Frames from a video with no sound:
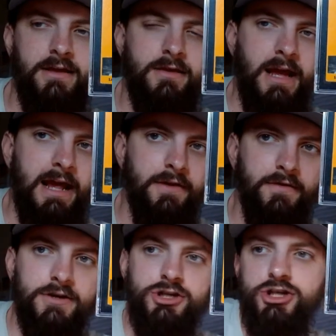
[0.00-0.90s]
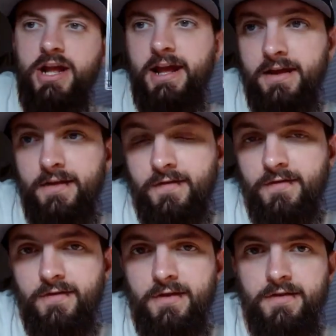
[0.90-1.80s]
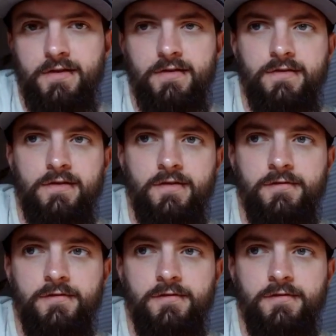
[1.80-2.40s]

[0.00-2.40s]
And there's a chance, this is